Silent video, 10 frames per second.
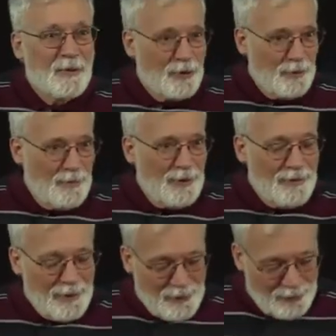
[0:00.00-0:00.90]
Could be a
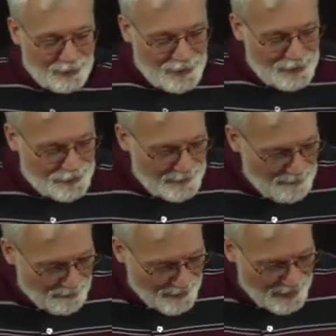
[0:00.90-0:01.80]
radio station.
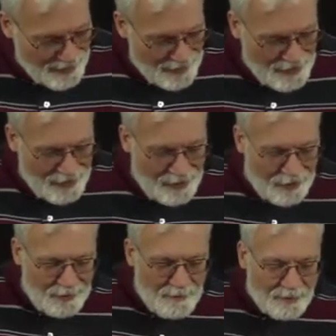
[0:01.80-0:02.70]

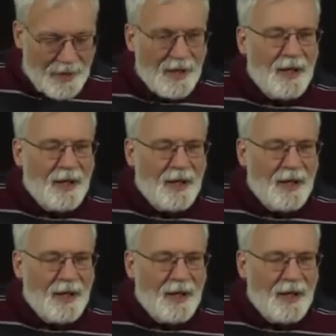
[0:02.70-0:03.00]
Um,